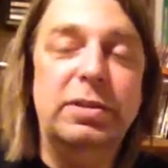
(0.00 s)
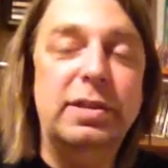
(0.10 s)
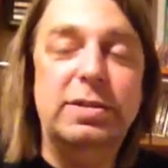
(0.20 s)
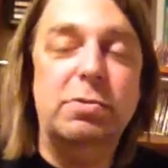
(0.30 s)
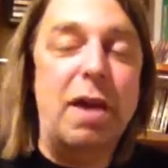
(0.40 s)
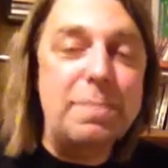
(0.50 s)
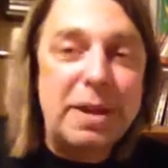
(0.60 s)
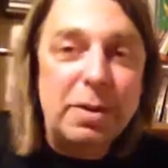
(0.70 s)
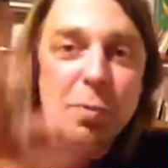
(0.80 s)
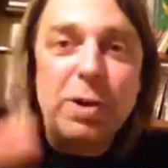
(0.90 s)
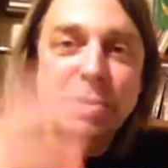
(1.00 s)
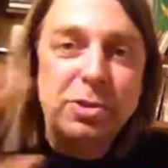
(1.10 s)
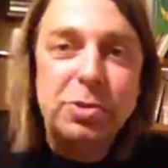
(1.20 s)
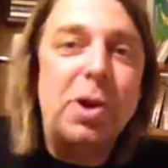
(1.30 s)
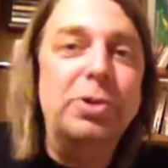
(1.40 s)
describing what
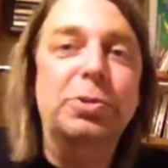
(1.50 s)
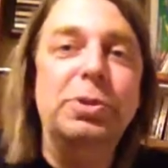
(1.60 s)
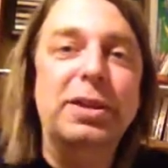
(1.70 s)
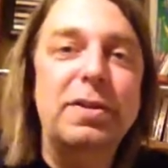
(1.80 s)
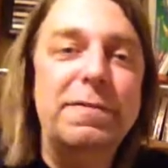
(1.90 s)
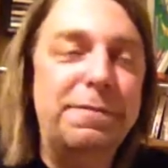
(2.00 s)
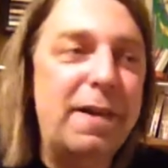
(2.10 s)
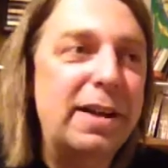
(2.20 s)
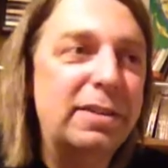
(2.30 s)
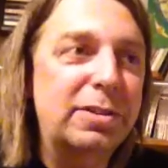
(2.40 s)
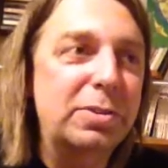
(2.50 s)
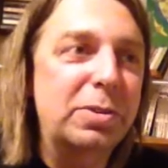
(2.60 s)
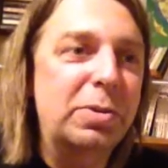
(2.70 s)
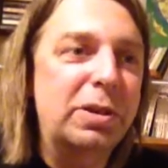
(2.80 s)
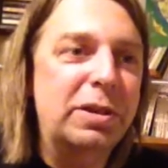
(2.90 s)
you are doing in a fight,
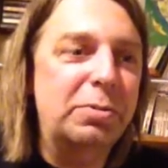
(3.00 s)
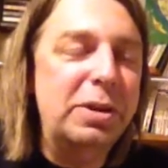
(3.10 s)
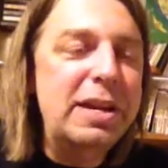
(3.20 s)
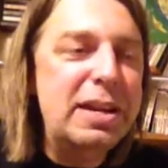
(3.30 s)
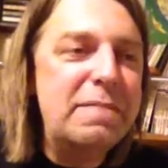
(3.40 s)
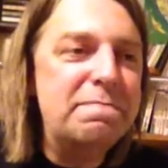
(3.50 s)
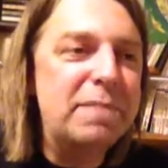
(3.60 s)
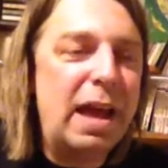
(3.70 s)
really